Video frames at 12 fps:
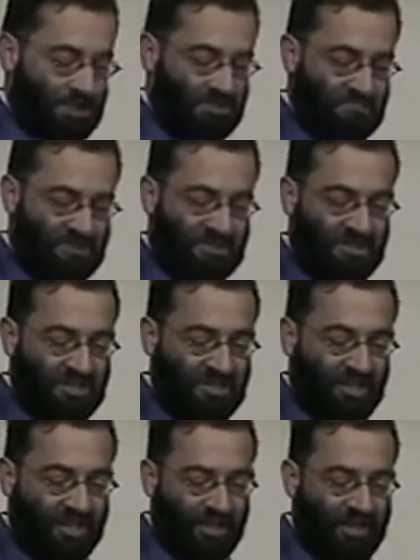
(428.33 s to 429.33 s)
But
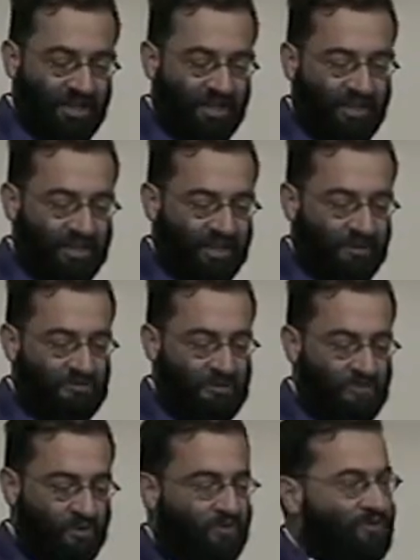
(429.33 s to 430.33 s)
he
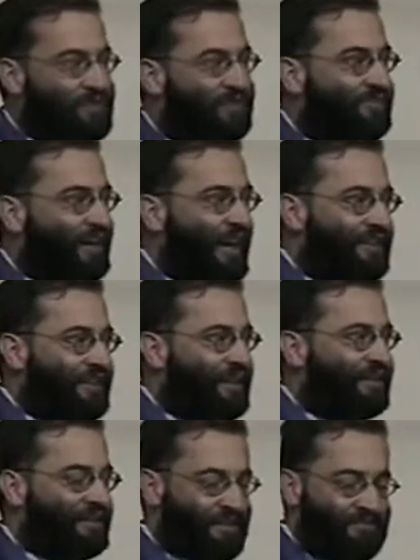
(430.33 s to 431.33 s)
removes it,
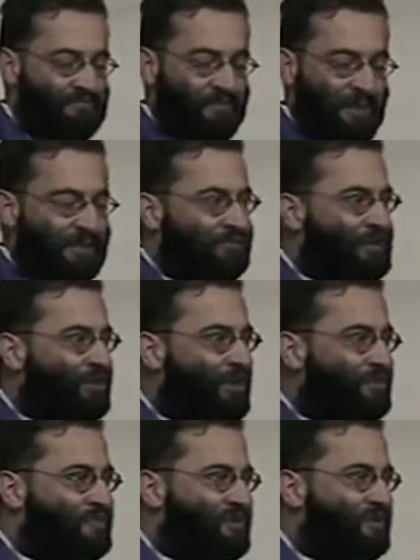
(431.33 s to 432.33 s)
and he
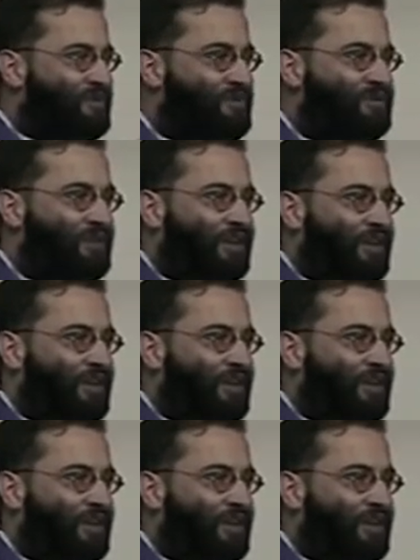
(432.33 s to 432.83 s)
becomes all